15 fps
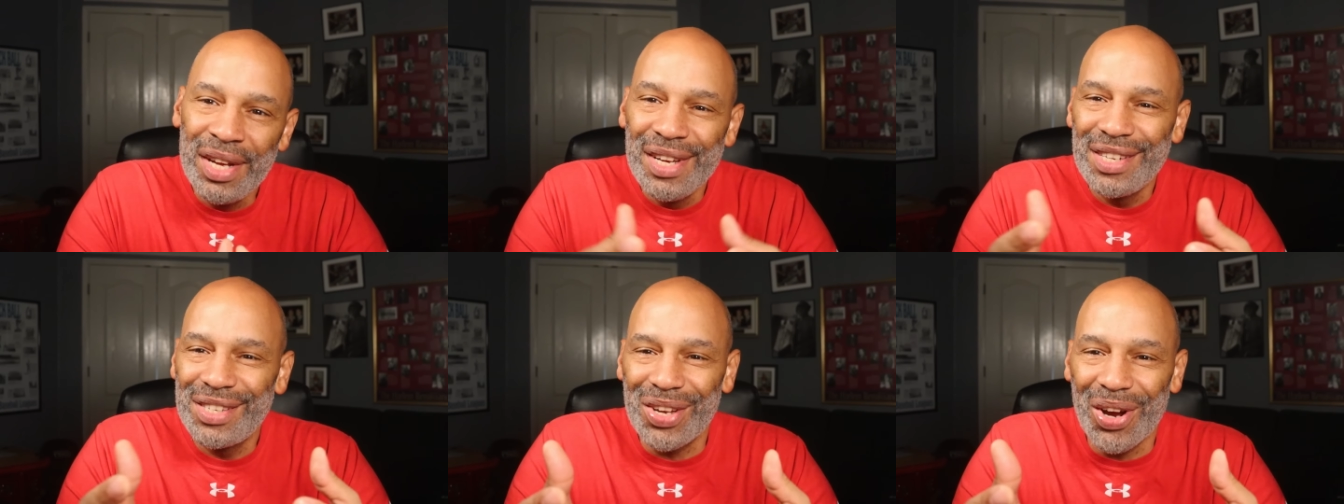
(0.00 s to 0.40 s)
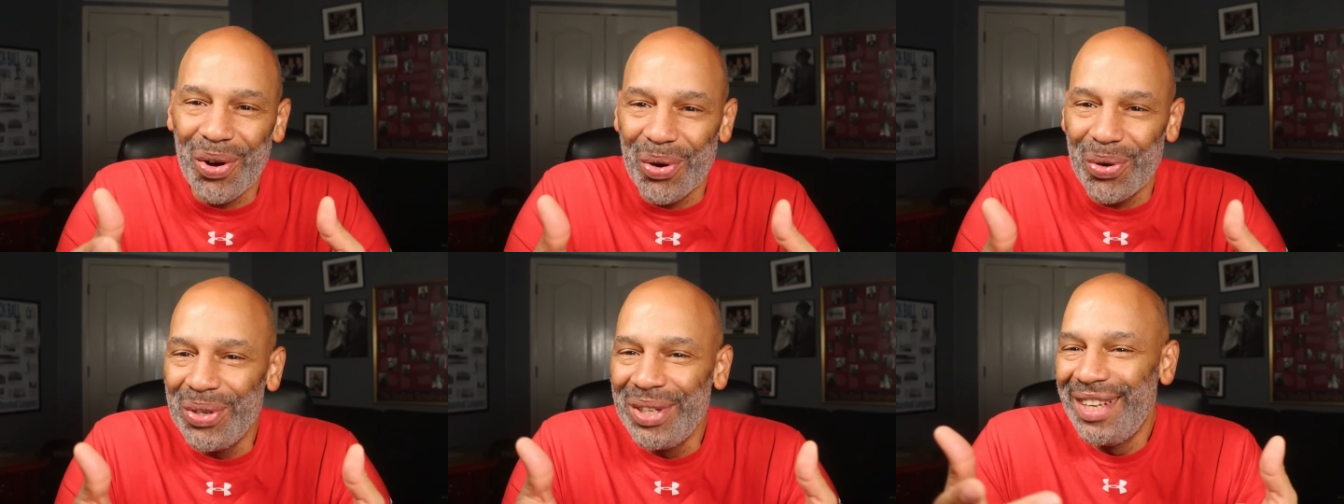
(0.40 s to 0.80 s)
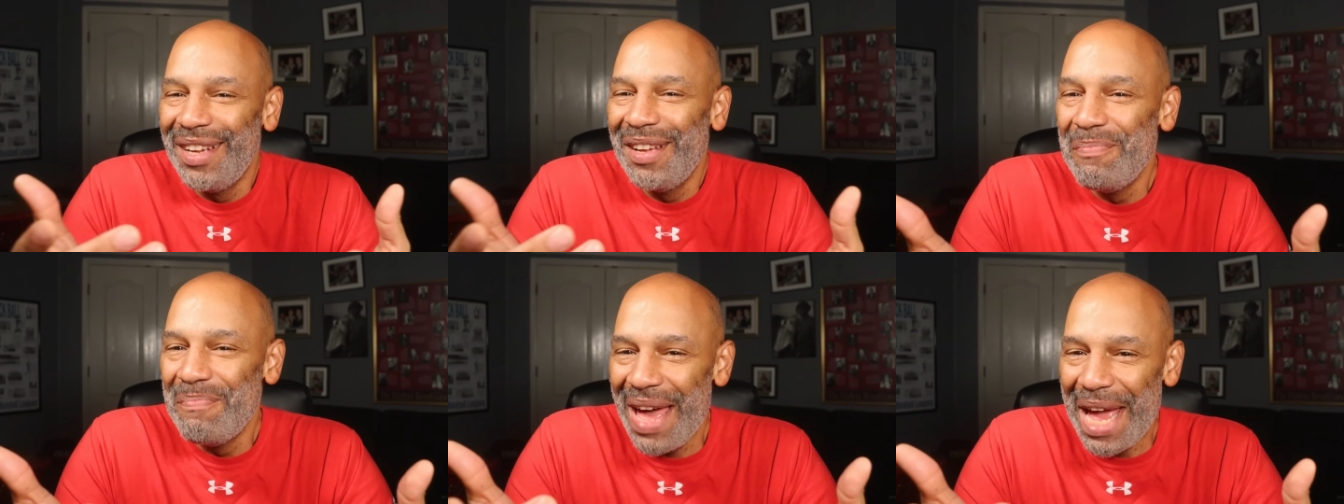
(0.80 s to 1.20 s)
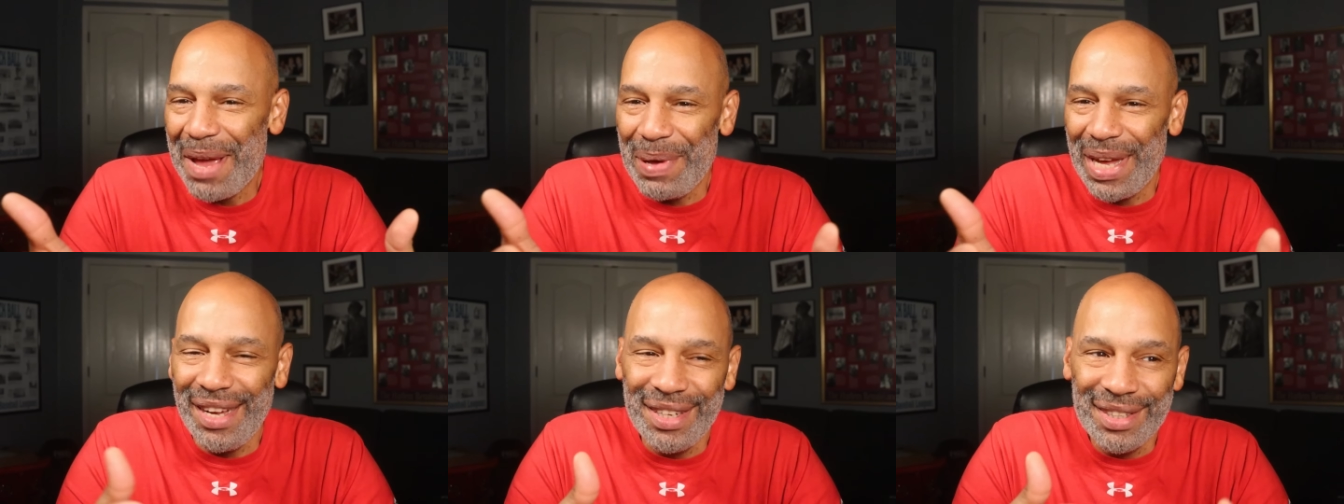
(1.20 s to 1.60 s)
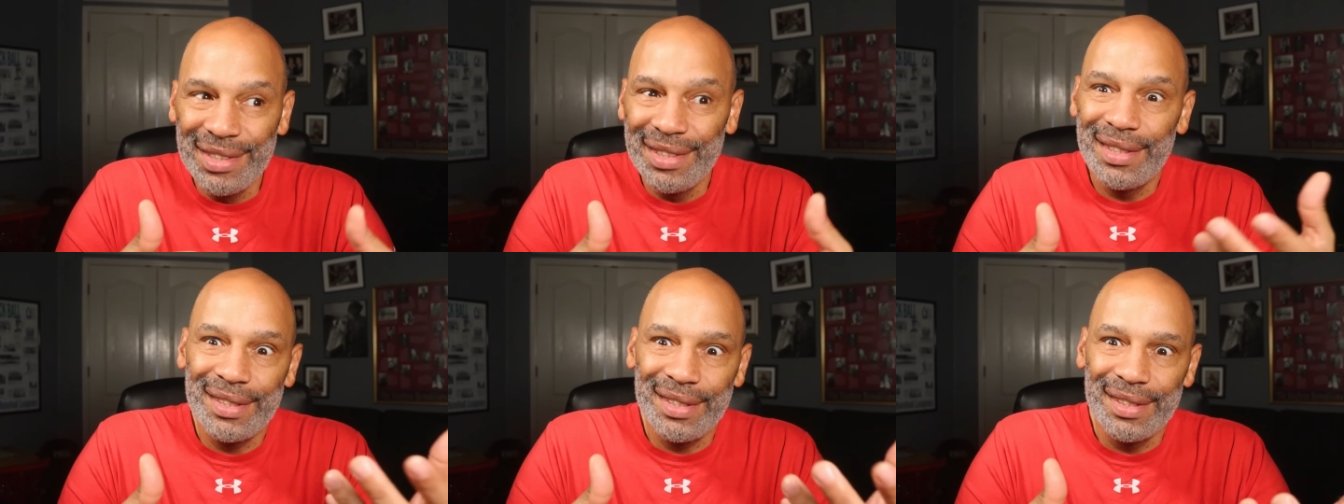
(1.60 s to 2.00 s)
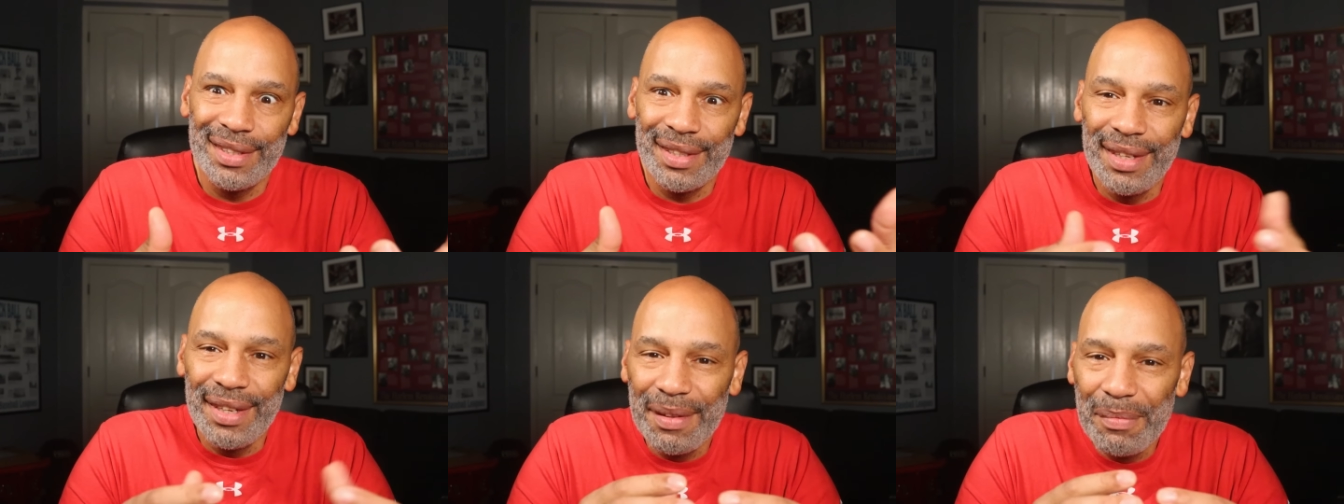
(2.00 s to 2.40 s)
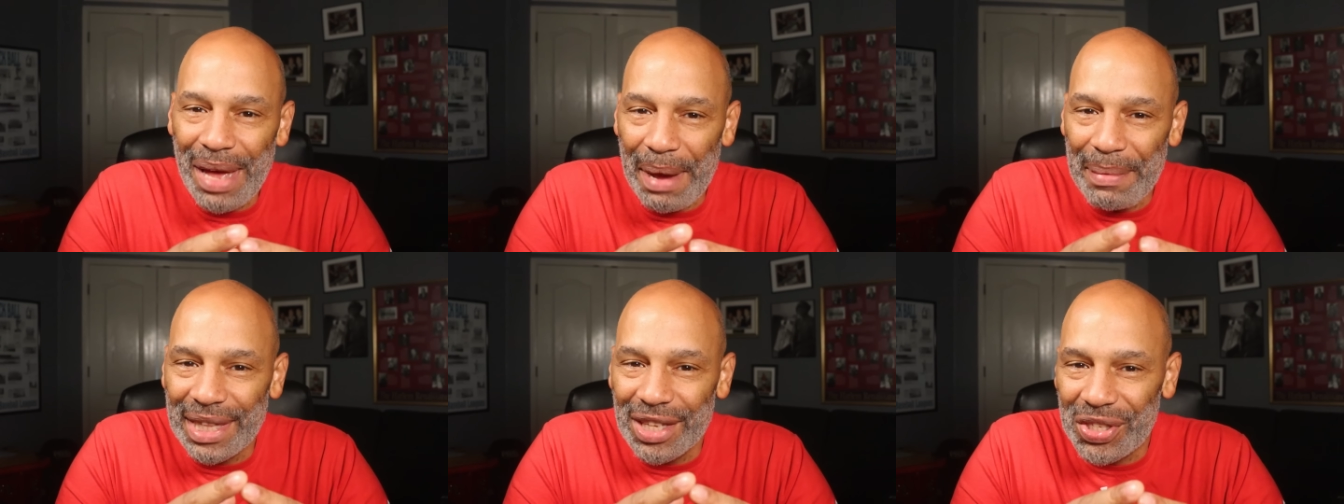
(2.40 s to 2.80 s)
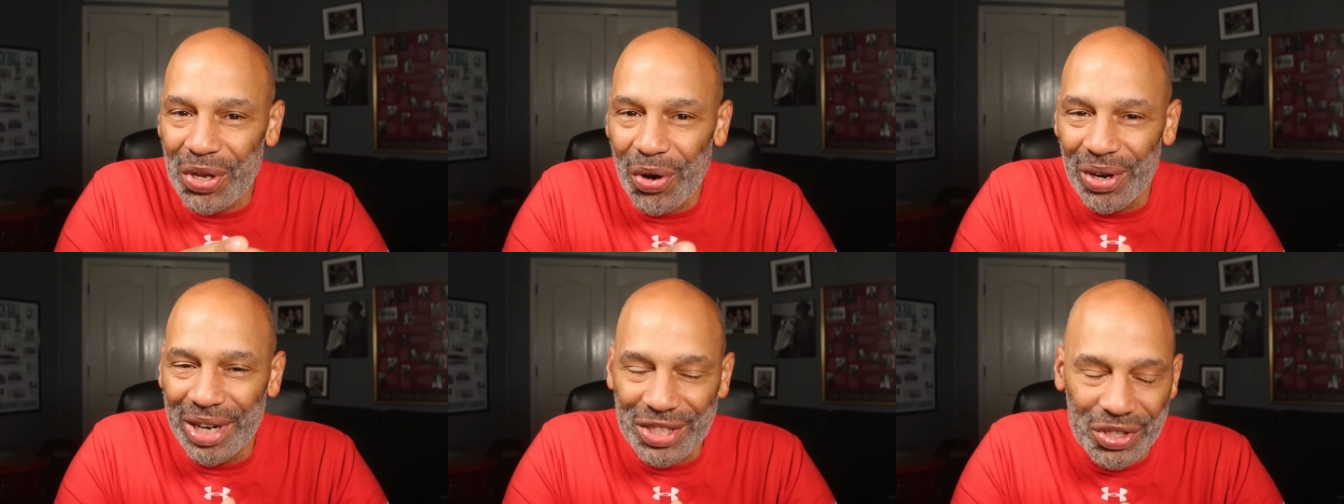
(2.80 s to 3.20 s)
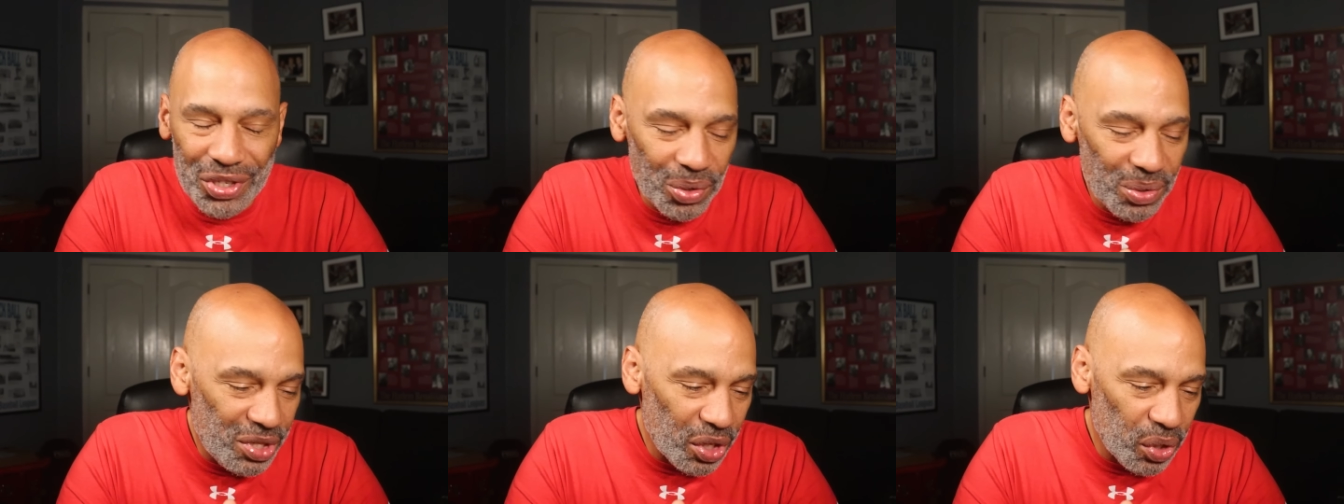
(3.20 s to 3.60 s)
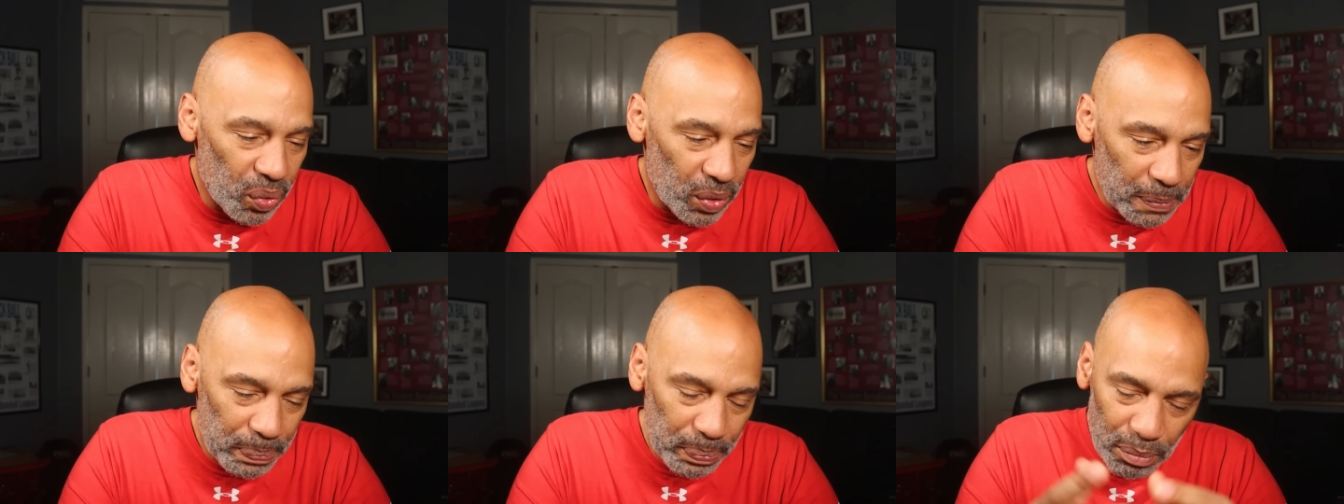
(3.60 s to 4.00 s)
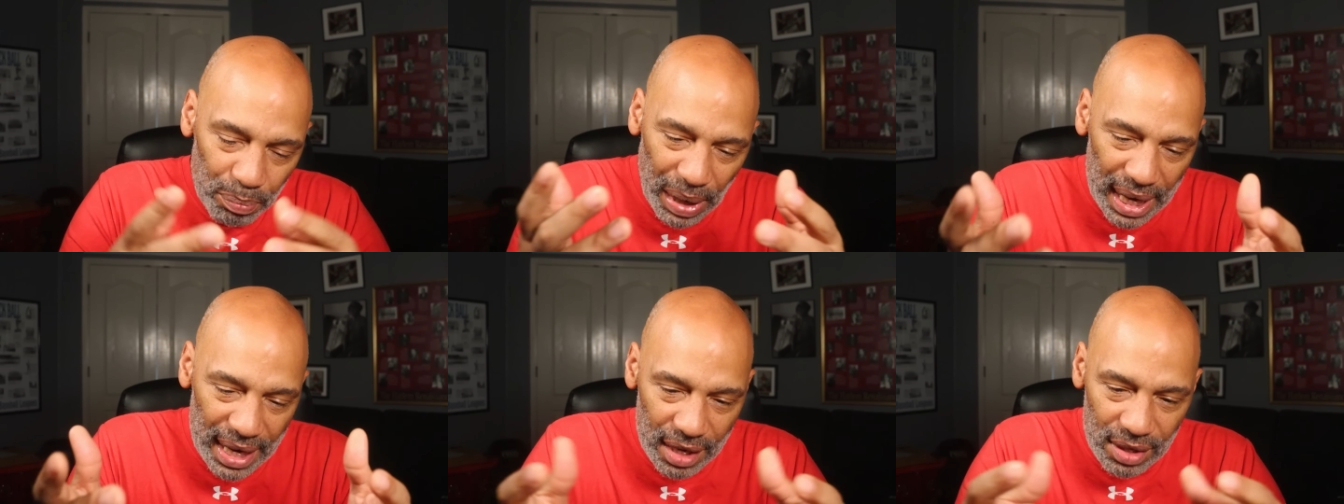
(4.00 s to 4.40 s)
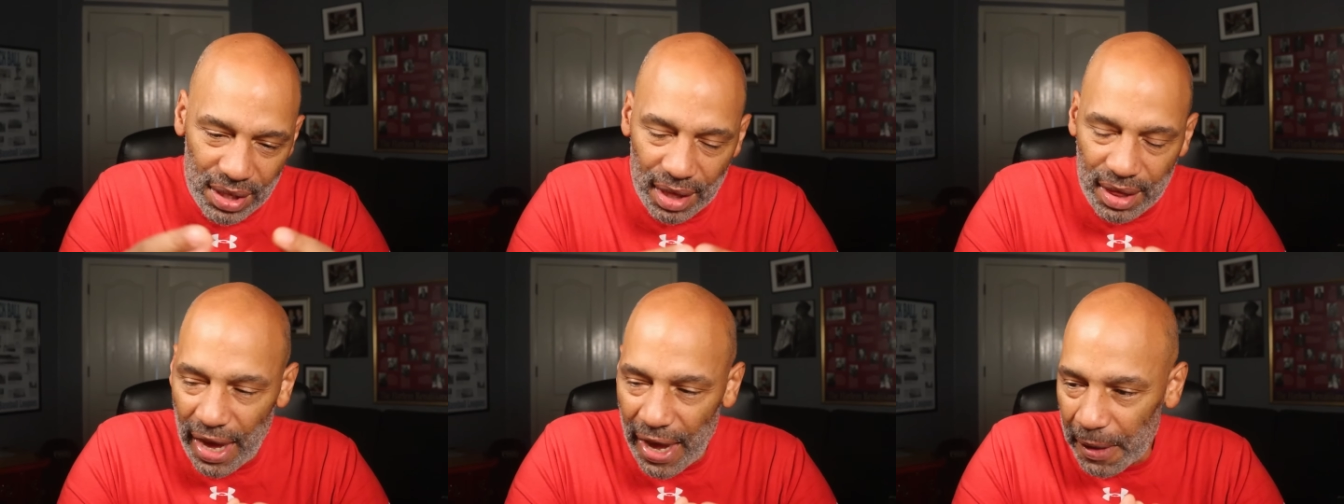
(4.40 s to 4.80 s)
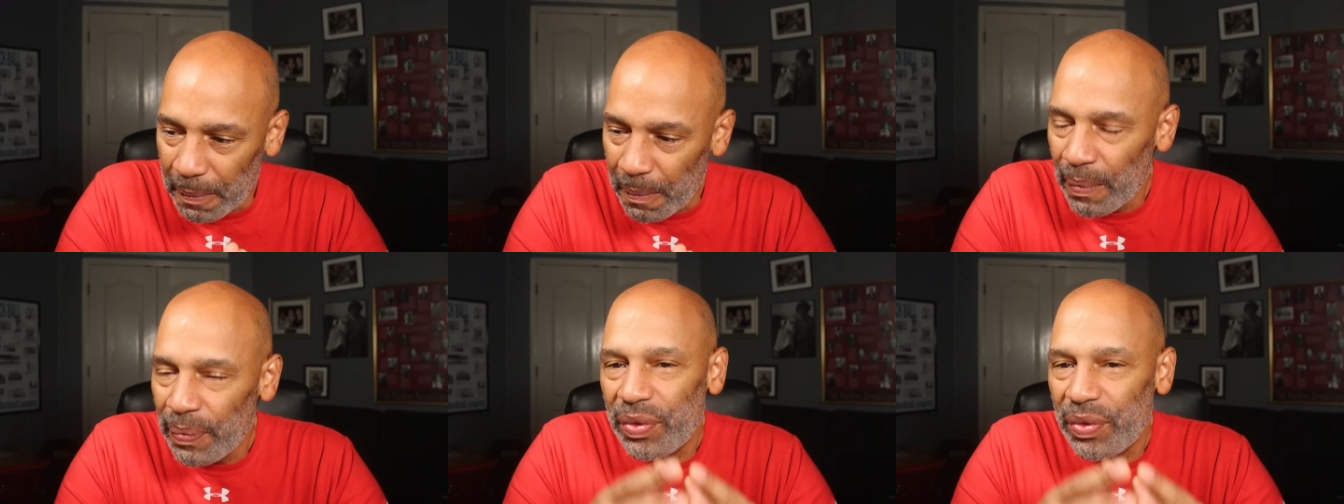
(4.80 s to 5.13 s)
So maybe the story is true too. But here's the thing.